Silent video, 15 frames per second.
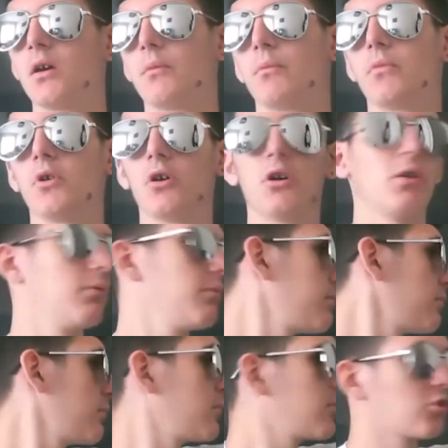But
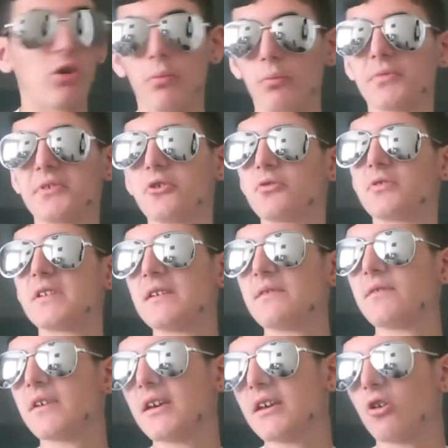got my new
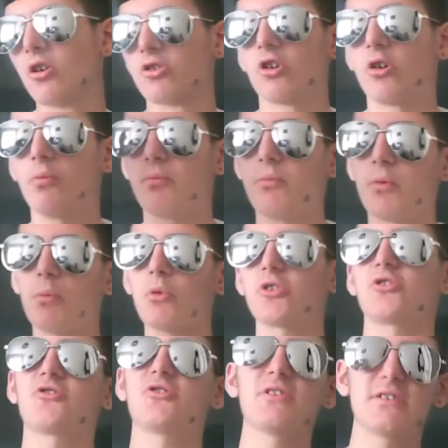TV, I got my
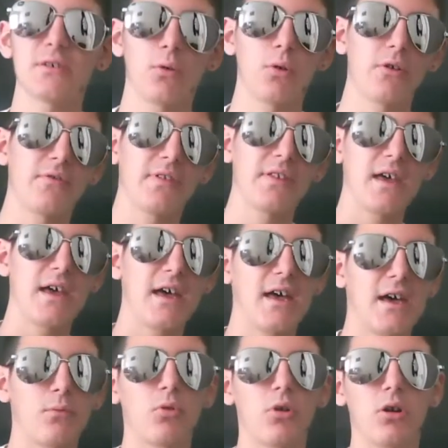monitor still over there.
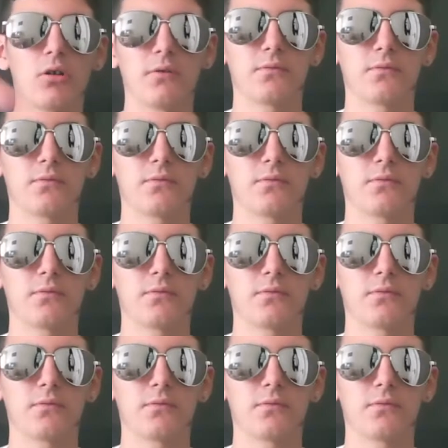What?